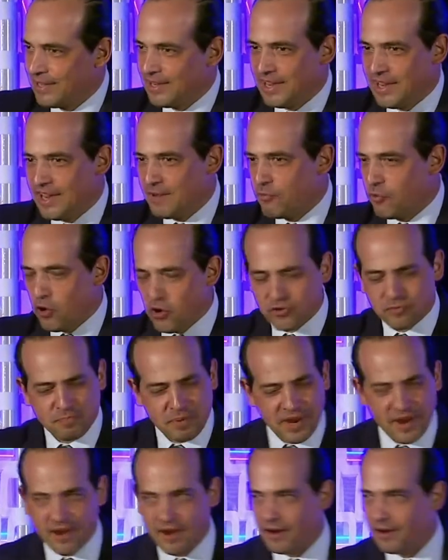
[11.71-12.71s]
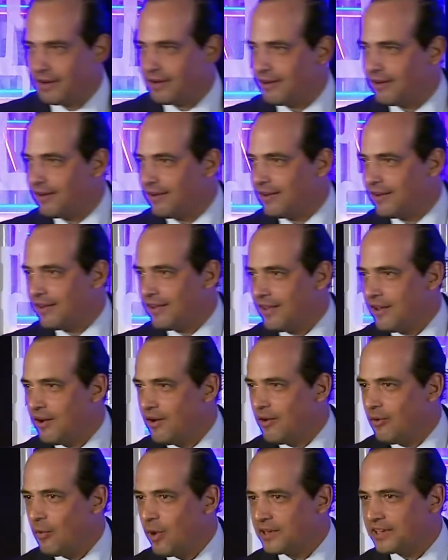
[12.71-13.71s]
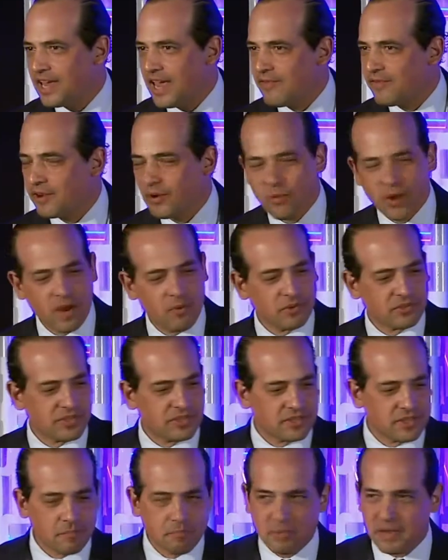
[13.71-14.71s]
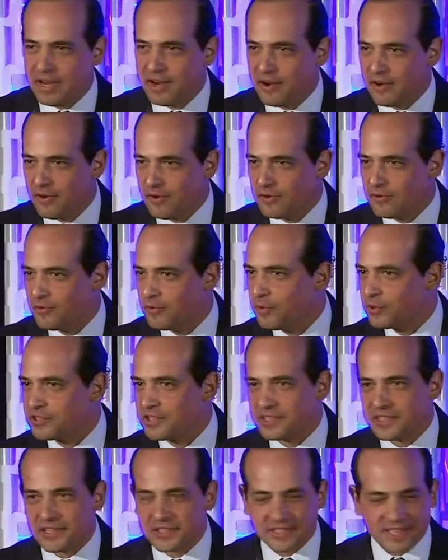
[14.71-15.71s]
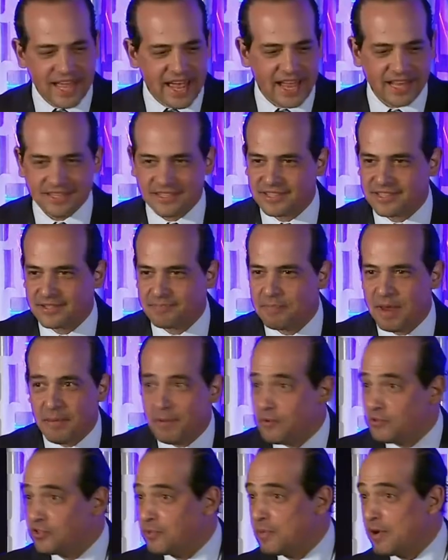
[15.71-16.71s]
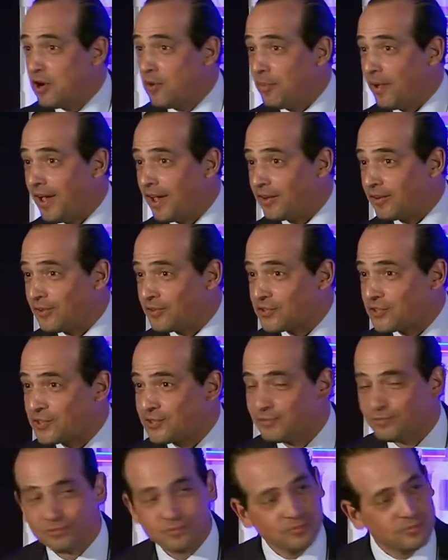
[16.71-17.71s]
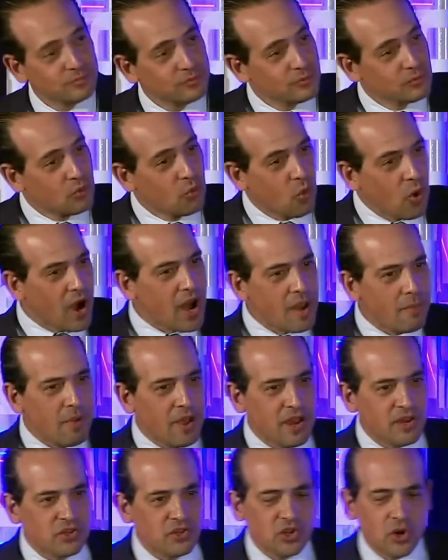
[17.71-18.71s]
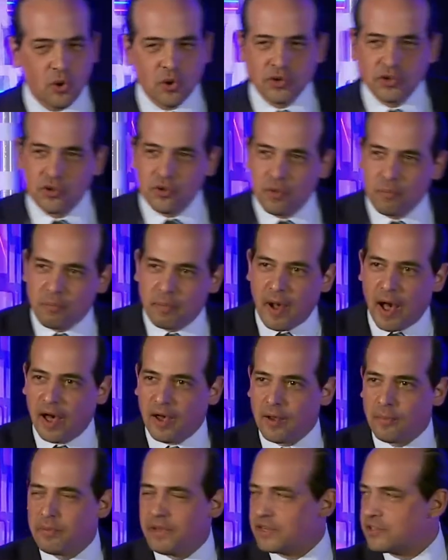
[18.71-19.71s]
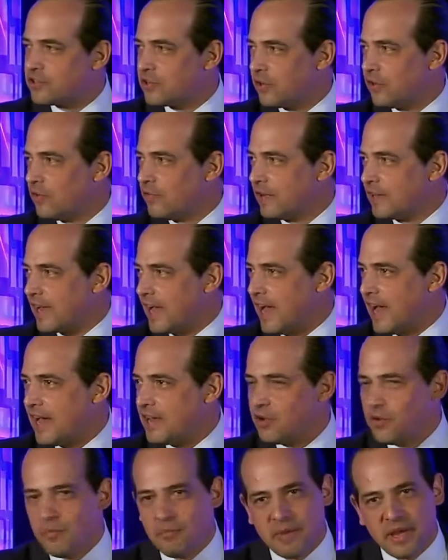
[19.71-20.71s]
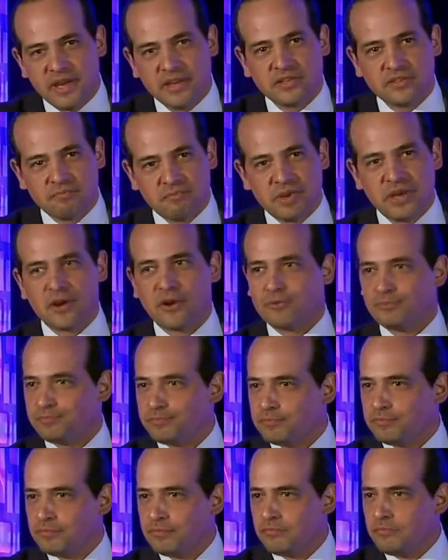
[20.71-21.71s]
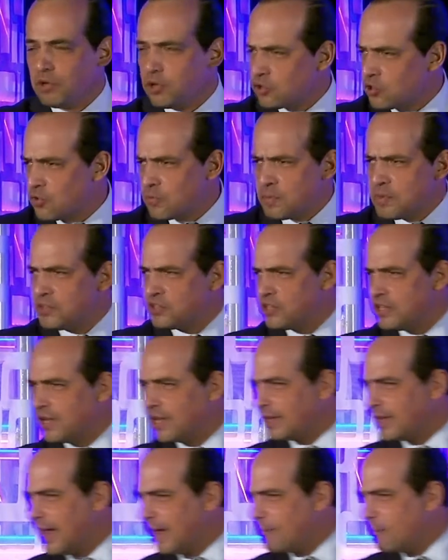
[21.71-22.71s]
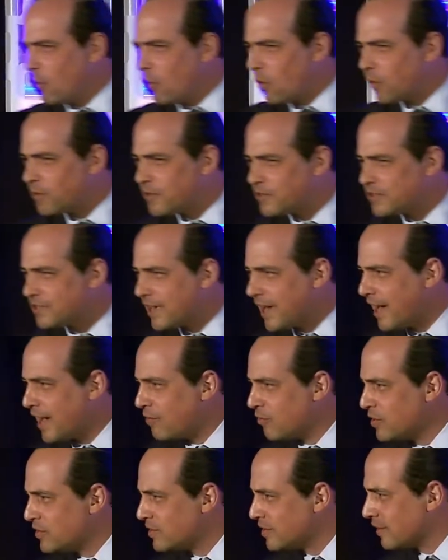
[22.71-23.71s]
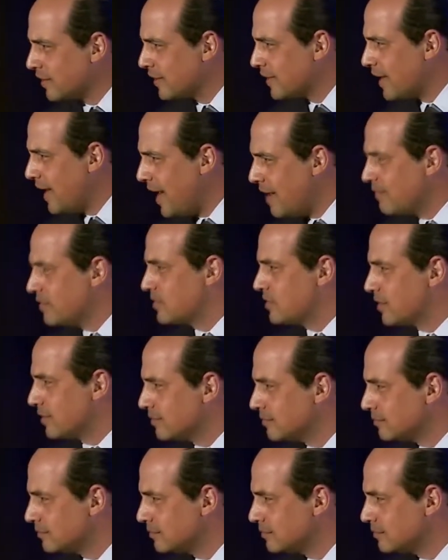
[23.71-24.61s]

He brews beer. What gave it away? Was it the beard? Was it the tats? Maybe it was the beer bottles. Why am I showing you a picture of a guy who makes beer? Because you've been seeing a lot more of this guy recently, haven't you?